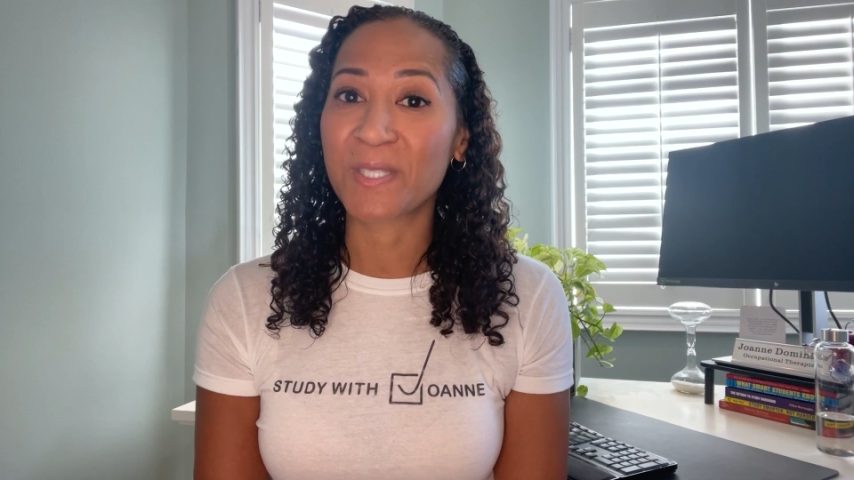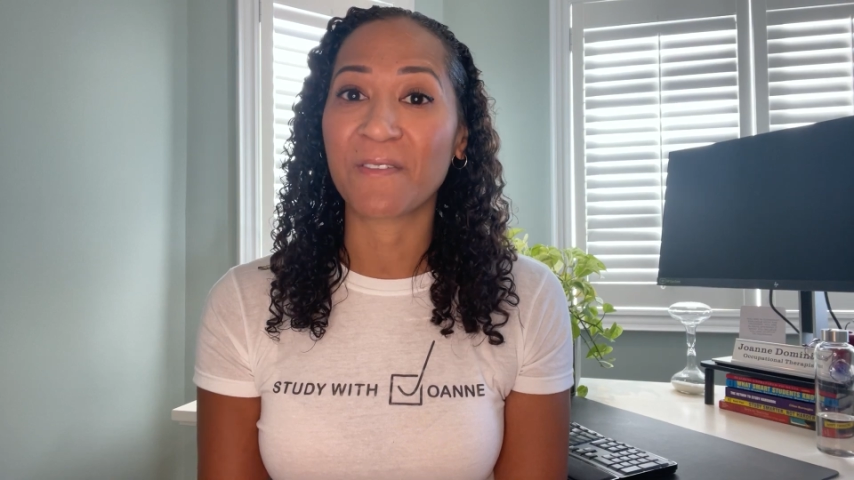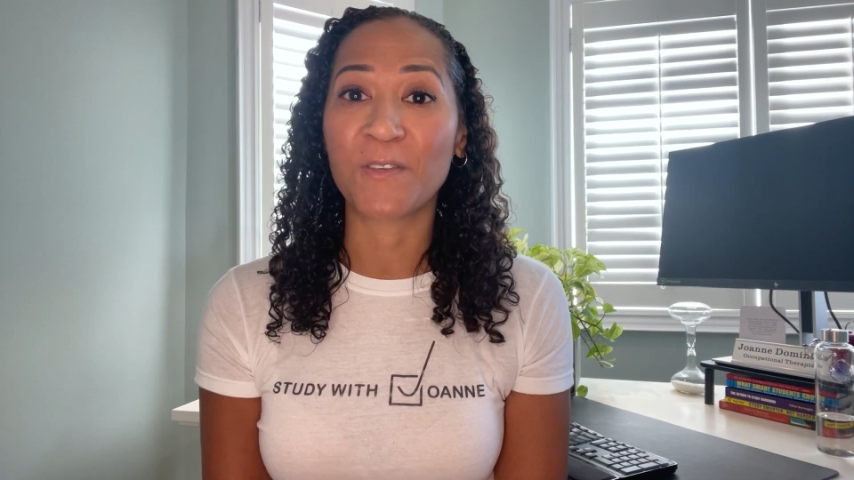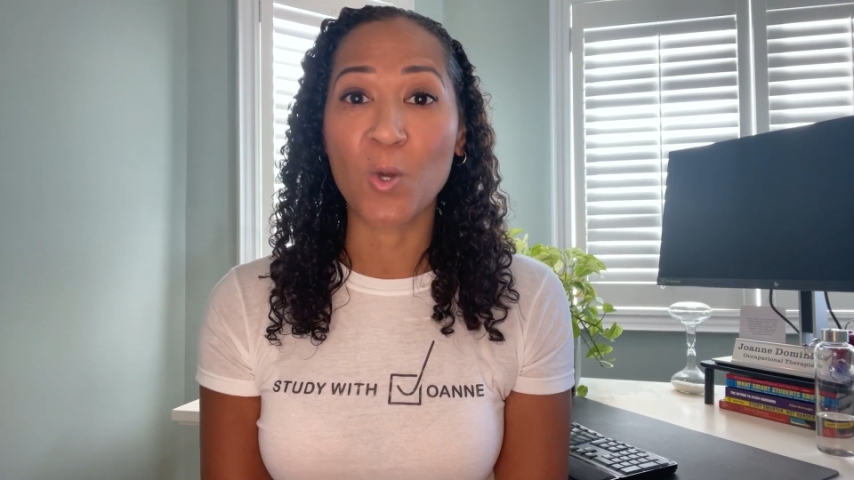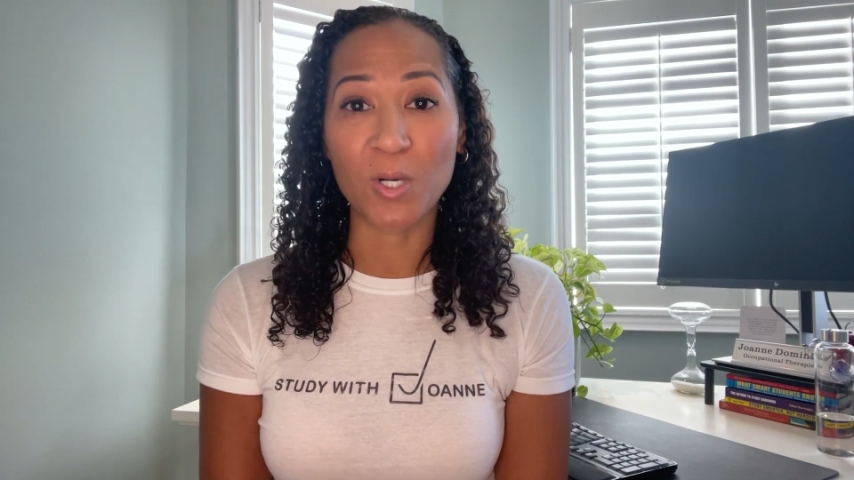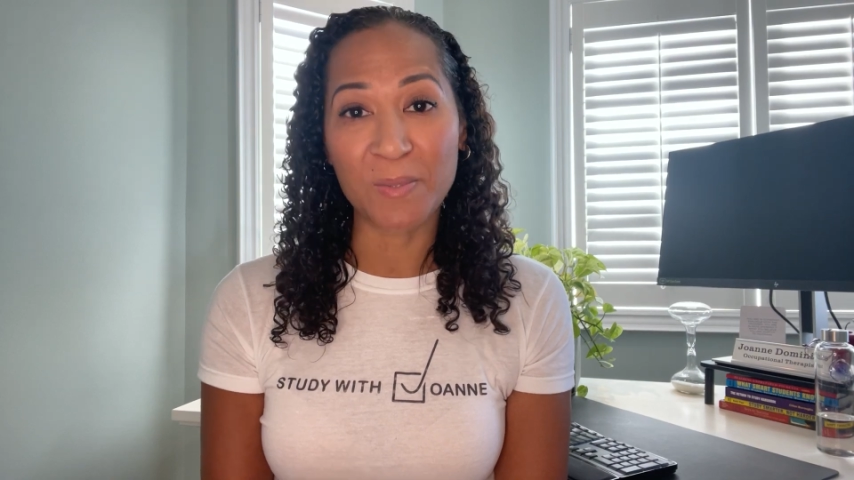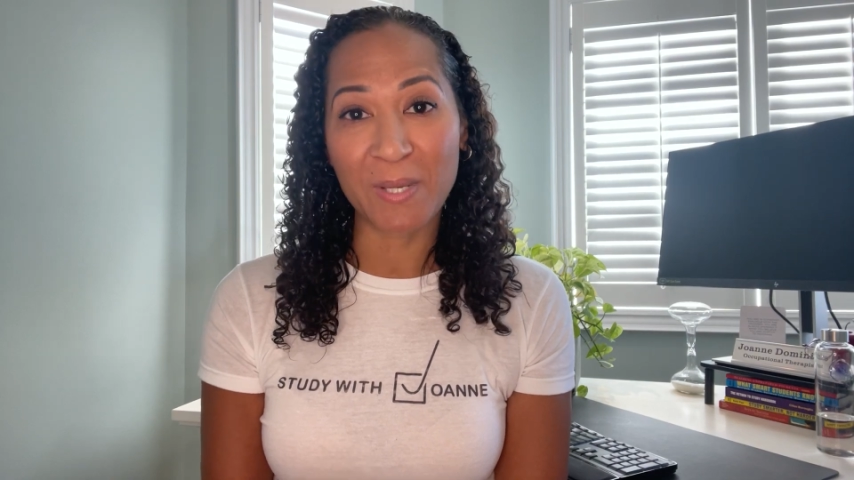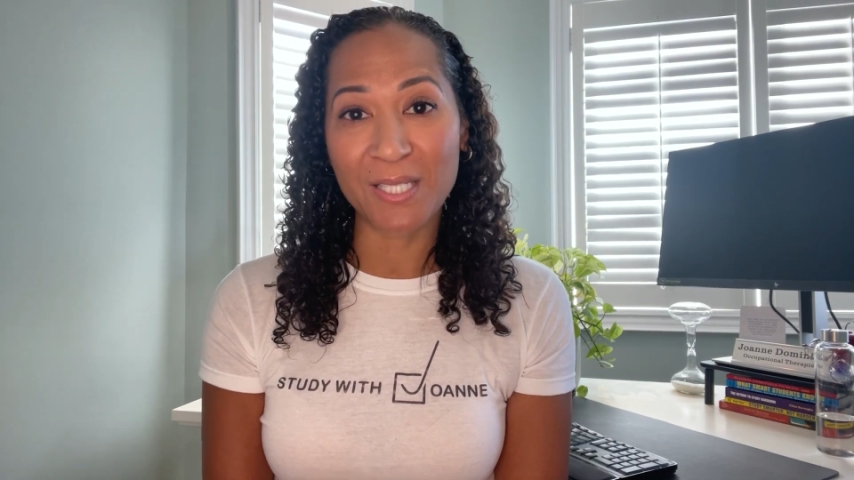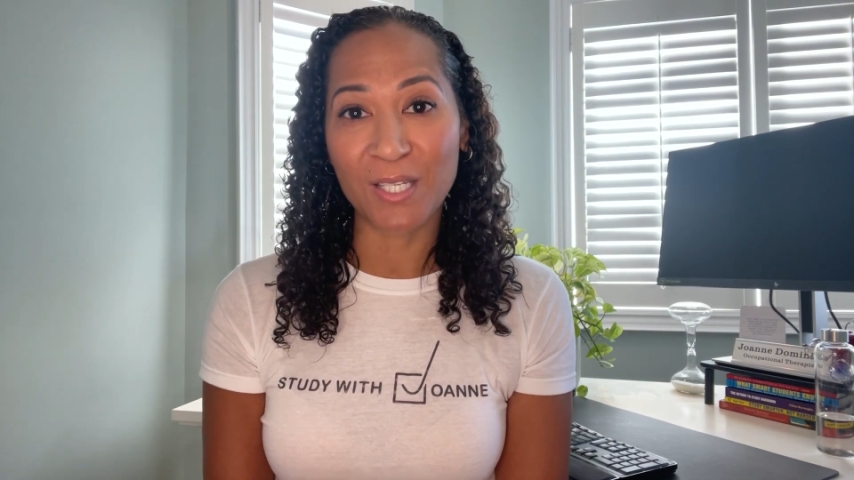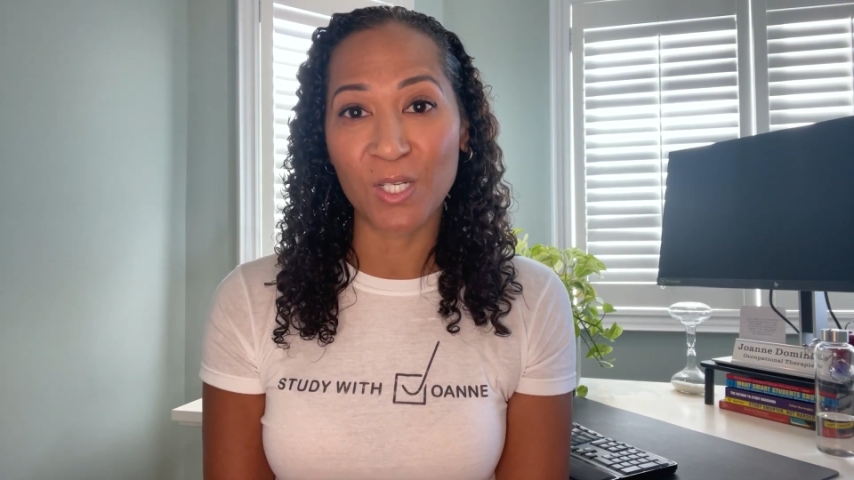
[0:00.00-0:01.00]
If your
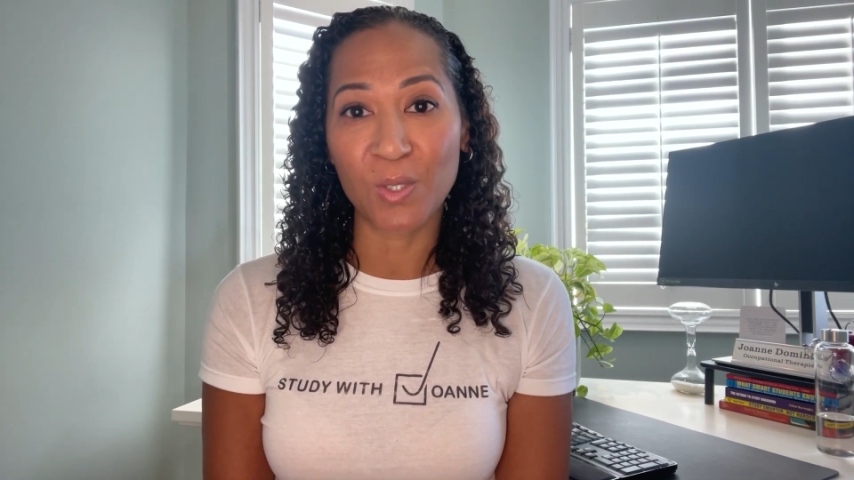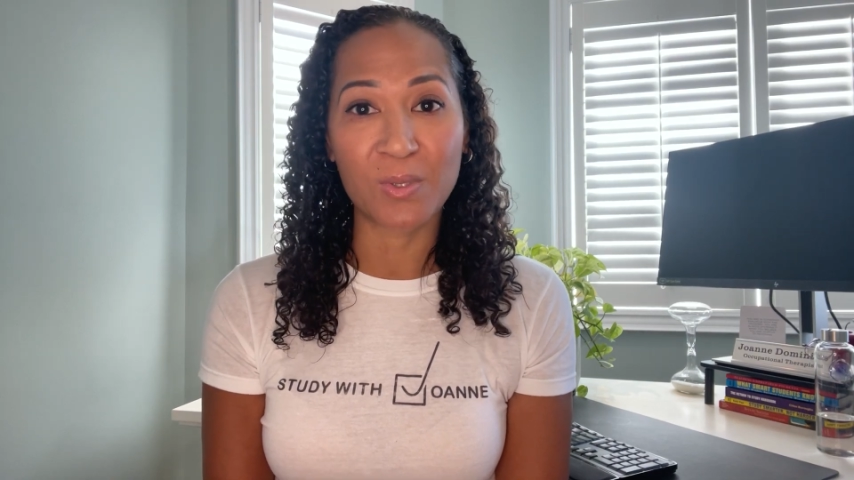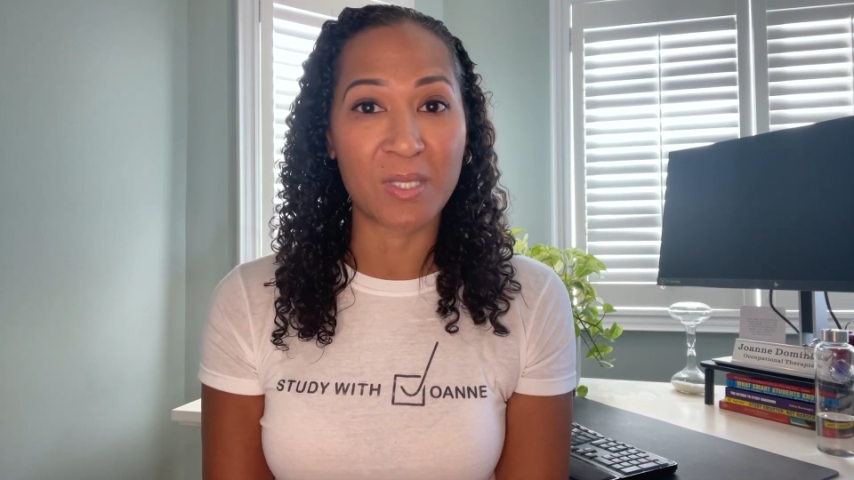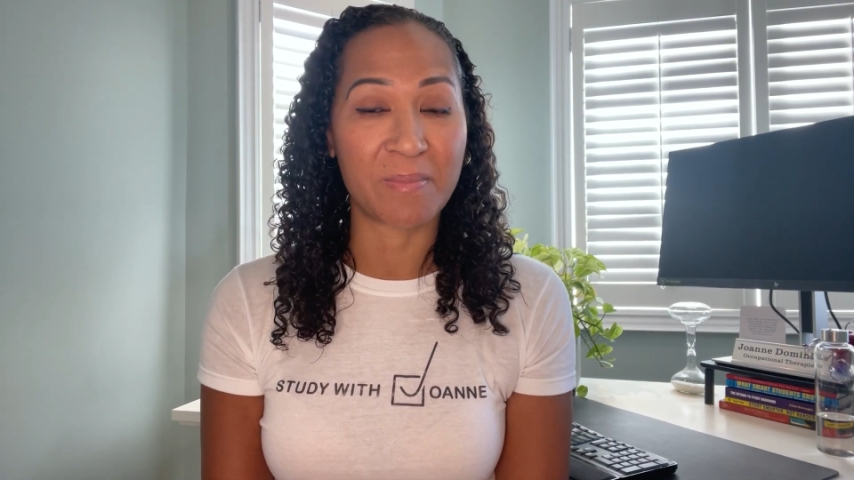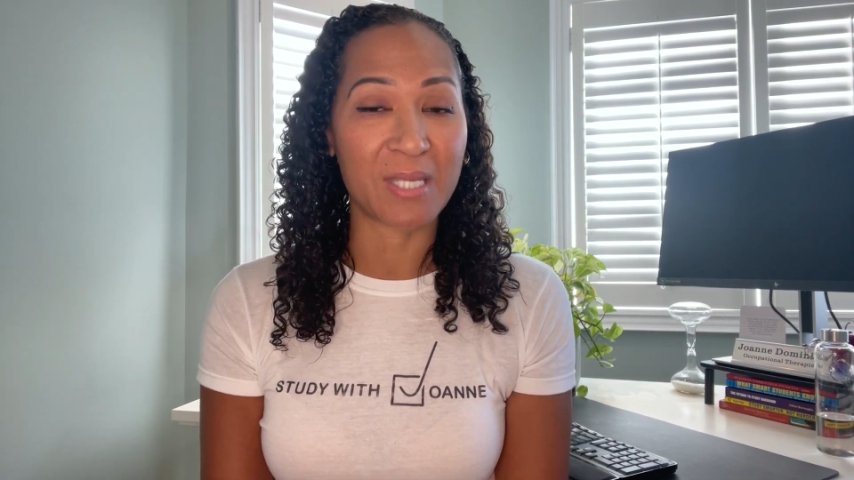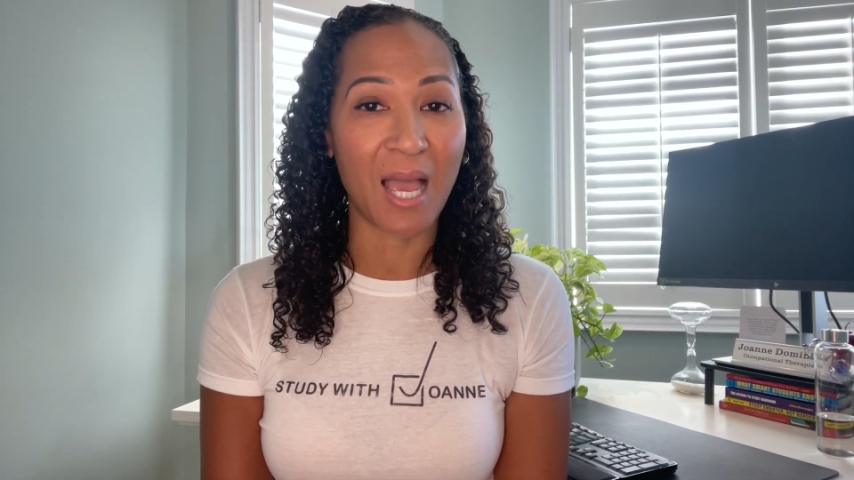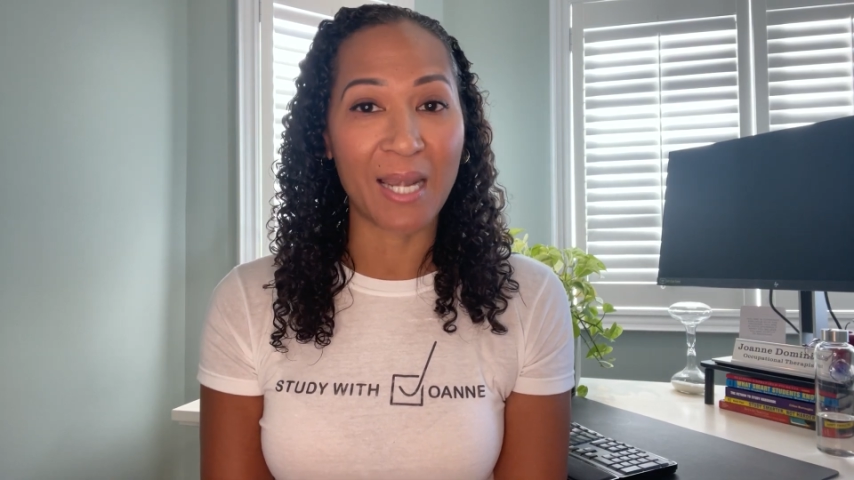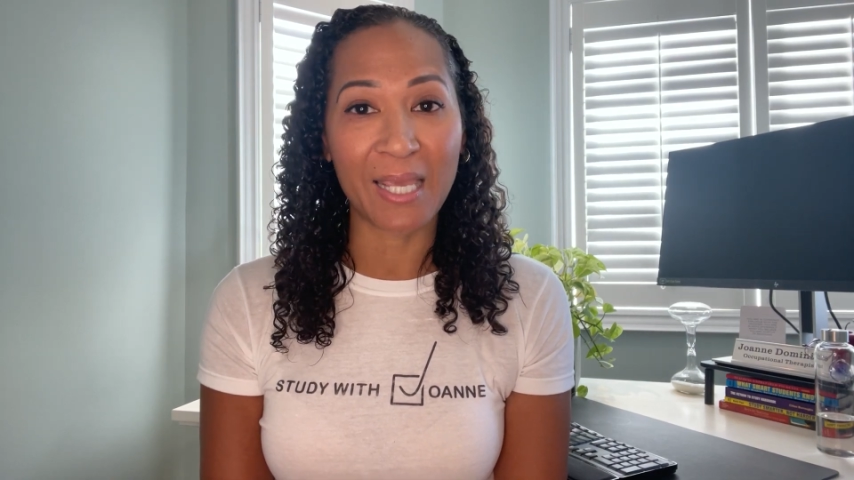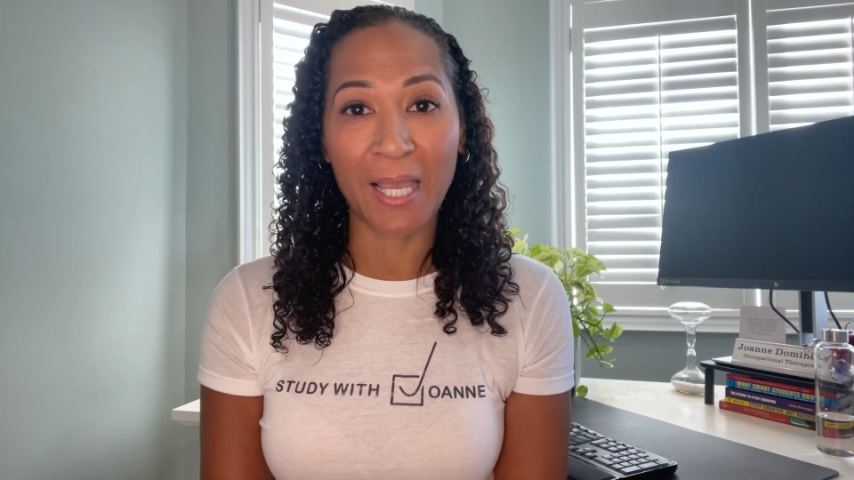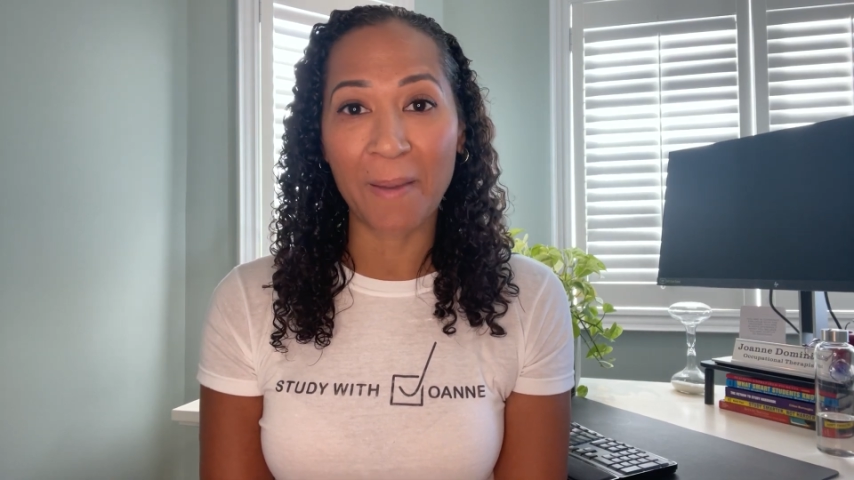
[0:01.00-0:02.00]
space could use some
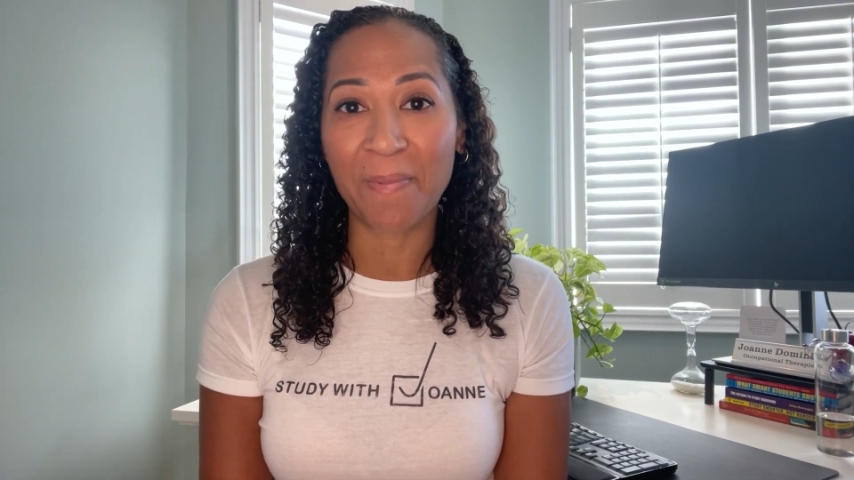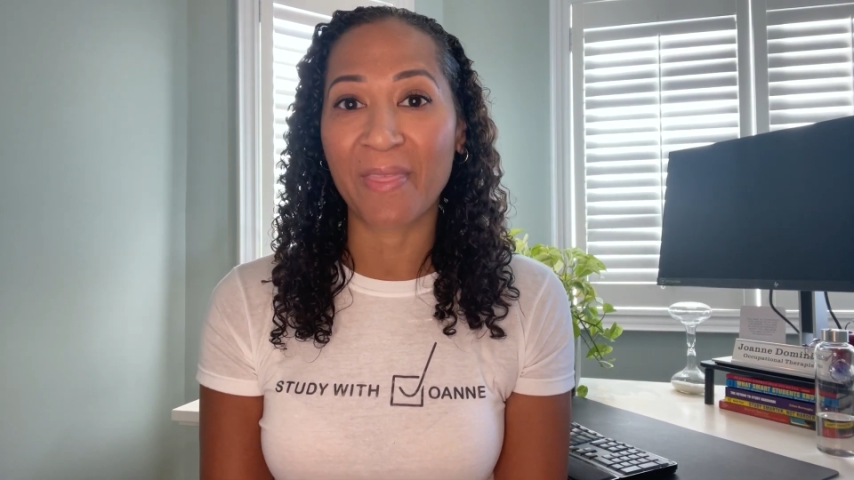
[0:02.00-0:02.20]
tidying up,